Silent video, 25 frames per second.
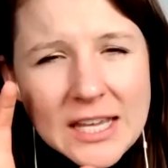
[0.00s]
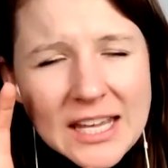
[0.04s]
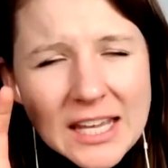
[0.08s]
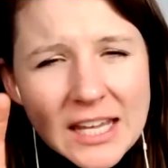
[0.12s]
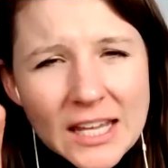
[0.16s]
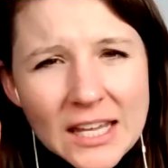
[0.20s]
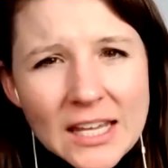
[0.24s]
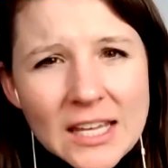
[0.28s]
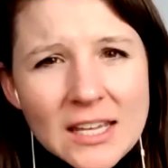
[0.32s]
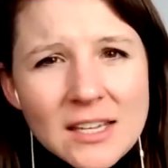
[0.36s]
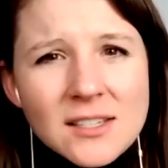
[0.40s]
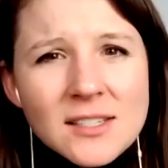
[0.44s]

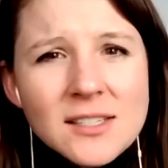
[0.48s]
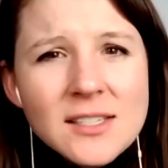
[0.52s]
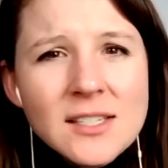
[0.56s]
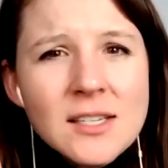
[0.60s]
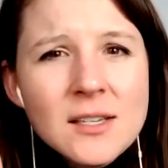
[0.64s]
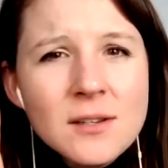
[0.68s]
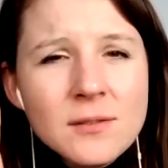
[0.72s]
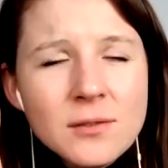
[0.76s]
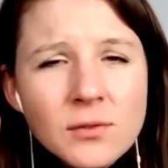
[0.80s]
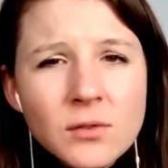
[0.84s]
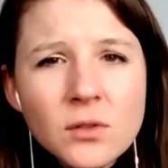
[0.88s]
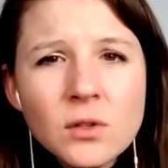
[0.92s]

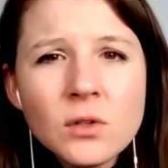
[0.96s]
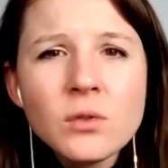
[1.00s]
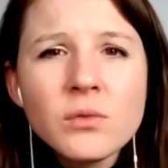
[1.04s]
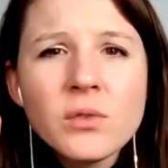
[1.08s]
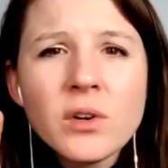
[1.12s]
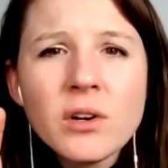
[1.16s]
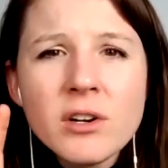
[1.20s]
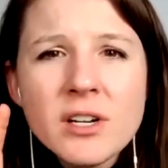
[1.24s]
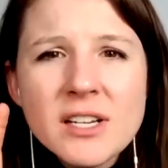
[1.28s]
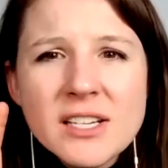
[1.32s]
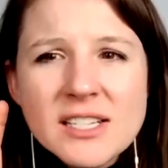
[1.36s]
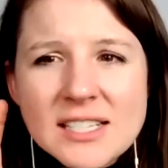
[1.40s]
easy, few
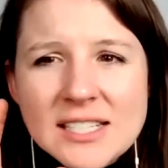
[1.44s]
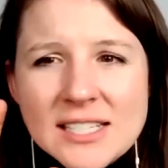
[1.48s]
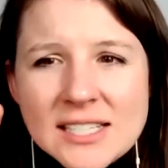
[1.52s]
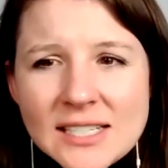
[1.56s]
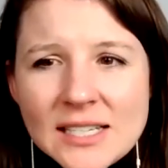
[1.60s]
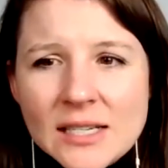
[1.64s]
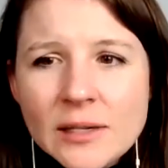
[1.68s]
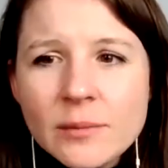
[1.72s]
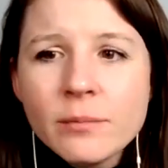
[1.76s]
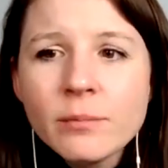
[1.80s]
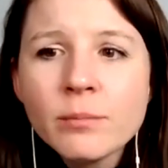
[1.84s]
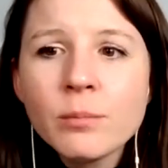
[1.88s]
very
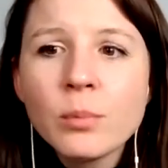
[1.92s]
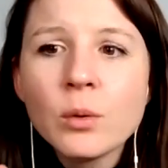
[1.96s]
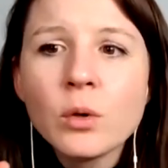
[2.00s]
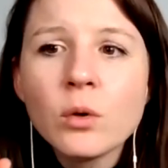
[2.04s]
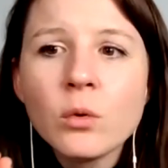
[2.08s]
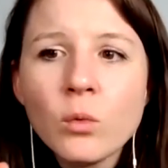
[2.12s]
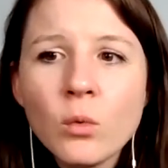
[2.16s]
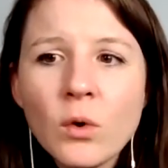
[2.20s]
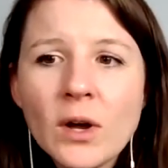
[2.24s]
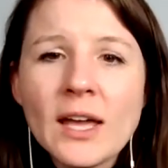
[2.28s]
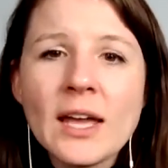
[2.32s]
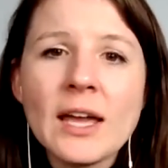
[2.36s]

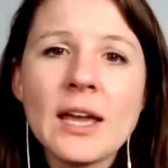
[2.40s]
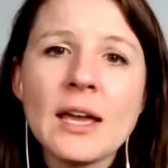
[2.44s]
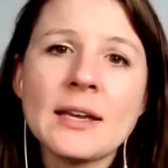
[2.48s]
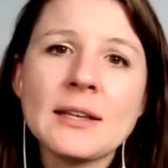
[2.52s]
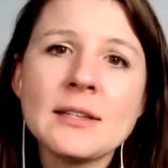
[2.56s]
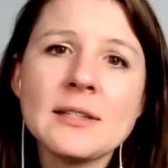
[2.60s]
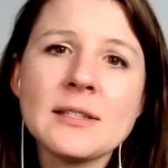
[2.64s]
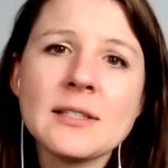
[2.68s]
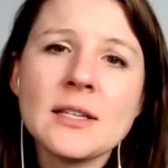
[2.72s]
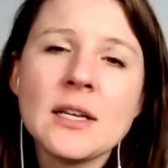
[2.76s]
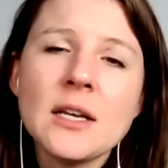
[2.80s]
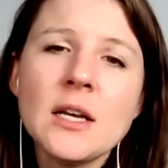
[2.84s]
simple
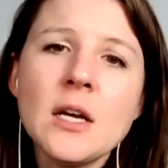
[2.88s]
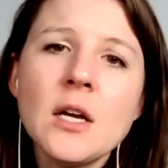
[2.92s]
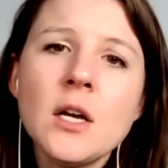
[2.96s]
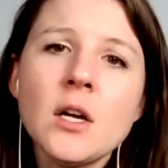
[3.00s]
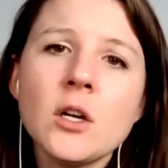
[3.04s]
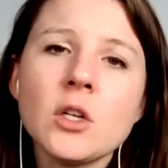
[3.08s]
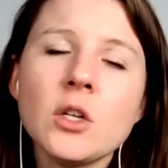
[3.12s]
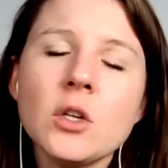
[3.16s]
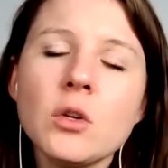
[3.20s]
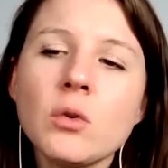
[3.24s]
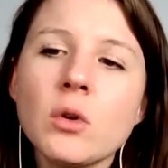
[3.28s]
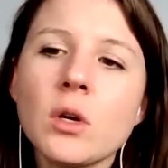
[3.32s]
ways
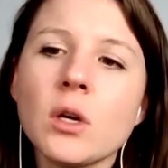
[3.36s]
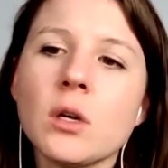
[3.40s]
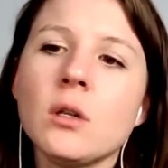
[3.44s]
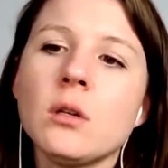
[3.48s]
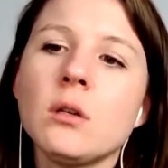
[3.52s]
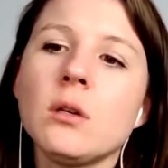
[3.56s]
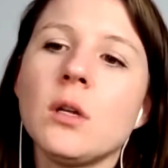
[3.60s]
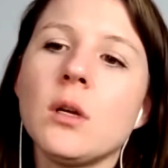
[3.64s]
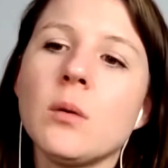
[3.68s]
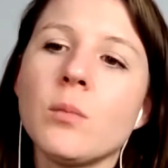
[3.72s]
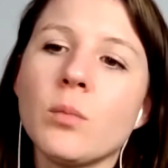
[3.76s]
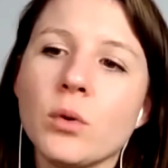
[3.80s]
you
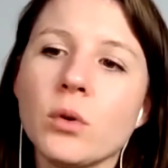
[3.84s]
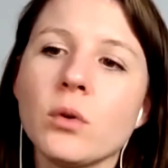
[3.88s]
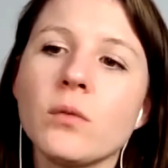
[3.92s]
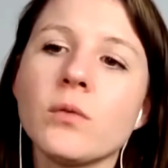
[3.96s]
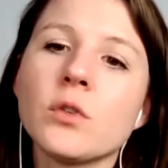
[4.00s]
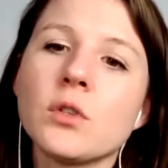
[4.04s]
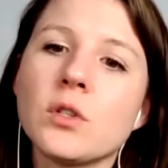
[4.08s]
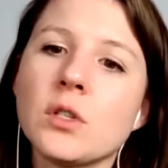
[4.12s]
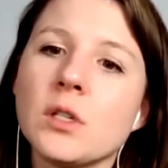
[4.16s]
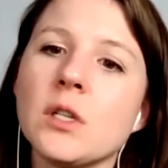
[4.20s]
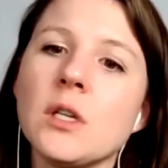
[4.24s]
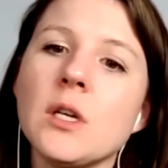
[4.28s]
can improve
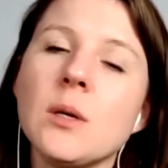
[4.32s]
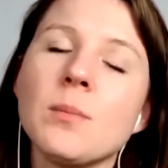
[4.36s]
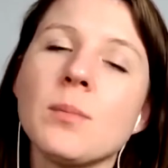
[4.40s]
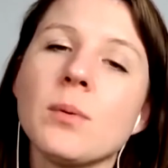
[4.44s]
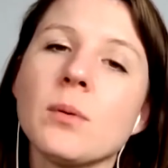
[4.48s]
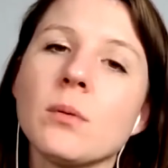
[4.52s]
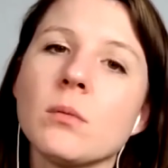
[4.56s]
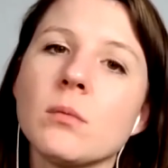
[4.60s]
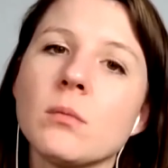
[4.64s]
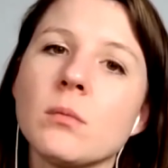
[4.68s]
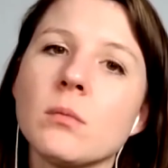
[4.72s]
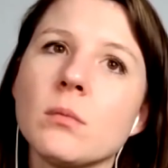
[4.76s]
your sleep.
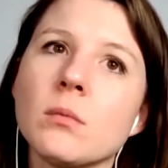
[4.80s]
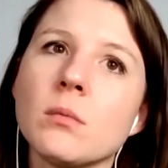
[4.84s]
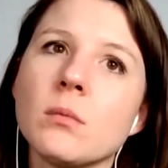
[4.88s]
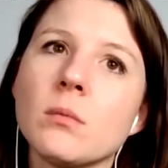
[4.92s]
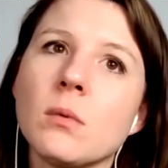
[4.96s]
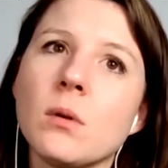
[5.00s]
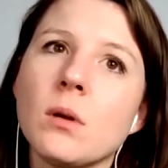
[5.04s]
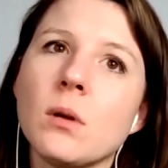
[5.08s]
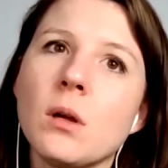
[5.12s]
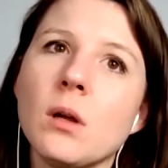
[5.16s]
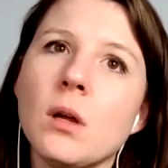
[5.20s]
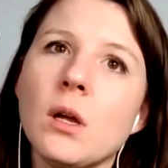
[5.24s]

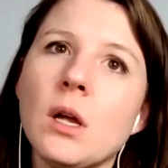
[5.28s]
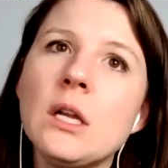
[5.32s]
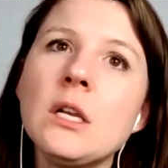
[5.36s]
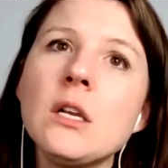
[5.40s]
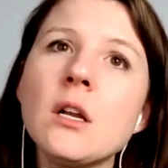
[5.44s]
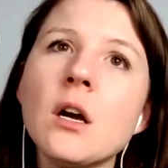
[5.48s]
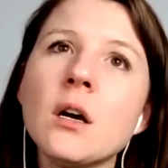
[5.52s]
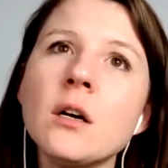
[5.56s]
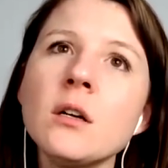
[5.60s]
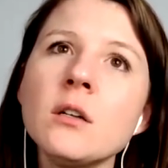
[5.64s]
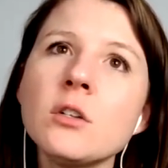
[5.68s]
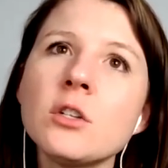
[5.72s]
And
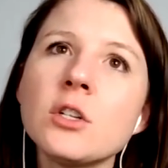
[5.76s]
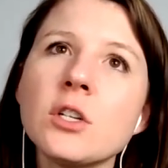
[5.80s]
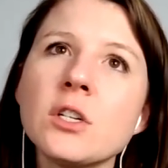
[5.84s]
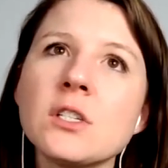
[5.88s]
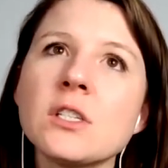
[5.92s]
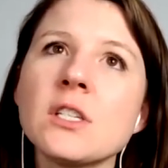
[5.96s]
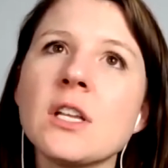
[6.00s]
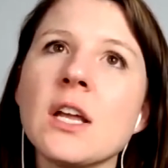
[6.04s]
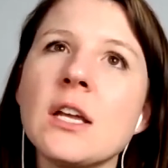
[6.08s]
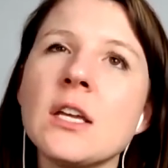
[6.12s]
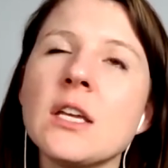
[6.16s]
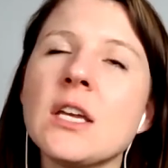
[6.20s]
not
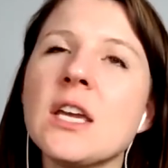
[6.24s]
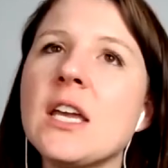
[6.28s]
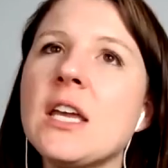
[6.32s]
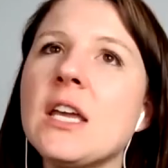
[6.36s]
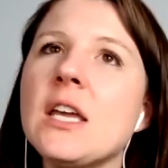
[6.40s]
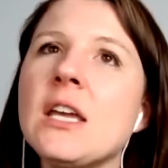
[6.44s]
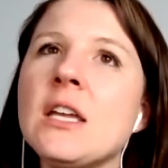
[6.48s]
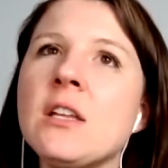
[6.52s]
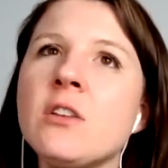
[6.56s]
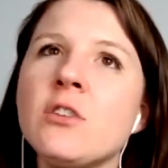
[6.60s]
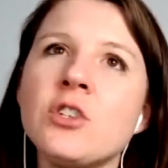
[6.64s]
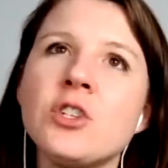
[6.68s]
just like
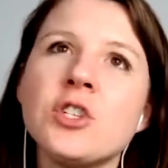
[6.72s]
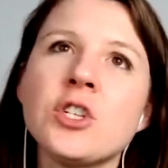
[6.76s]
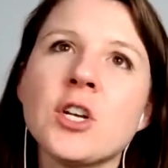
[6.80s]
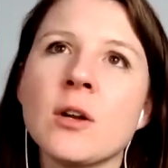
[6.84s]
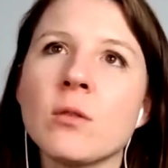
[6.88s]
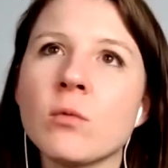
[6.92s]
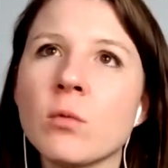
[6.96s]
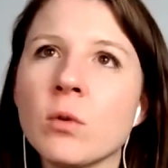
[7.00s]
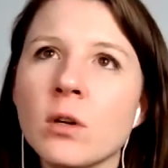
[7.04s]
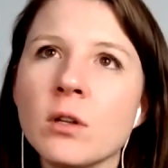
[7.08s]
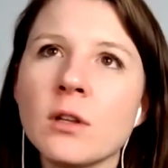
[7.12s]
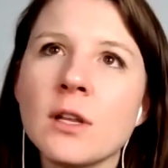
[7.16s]
in
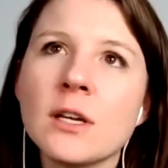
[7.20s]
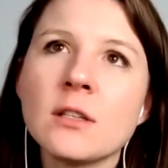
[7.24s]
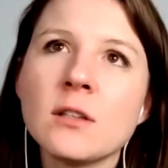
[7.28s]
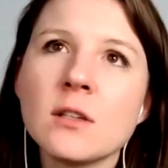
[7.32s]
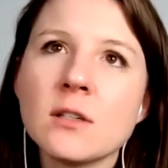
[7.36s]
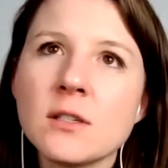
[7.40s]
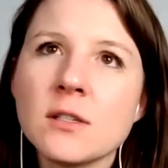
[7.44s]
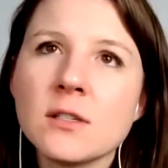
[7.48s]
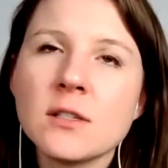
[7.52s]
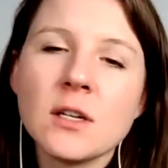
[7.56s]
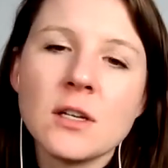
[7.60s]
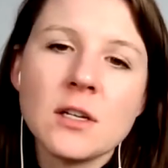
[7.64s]
general, like
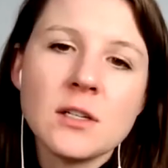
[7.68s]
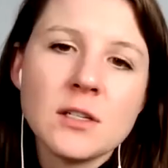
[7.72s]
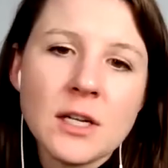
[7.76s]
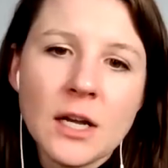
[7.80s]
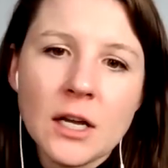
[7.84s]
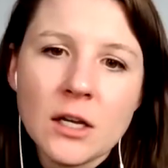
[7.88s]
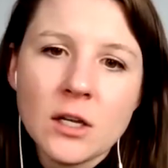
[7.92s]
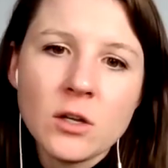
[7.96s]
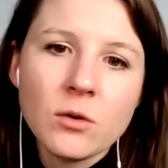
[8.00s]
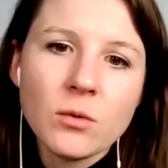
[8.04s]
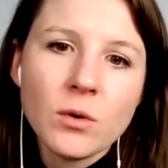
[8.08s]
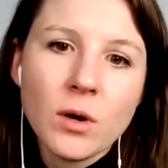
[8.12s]
this is going to
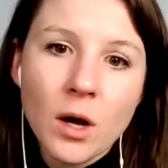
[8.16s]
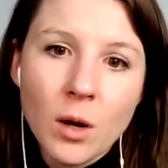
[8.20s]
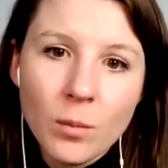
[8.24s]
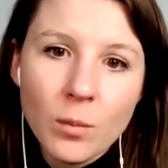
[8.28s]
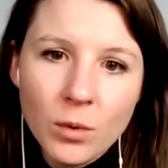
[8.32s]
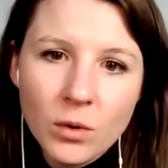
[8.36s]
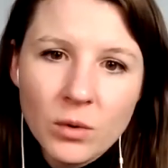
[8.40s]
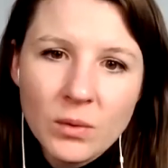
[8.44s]
take you a couple